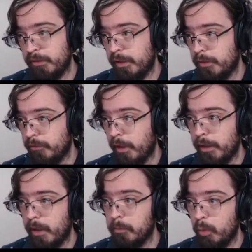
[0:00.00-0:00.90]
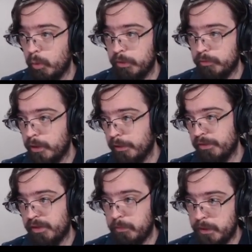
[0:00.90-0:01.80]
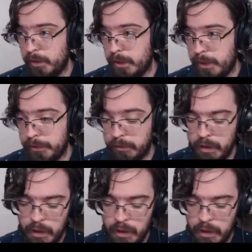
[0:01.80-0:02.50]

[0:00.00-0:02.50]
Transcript: to get a right arm, or you'd rather skip the encounter.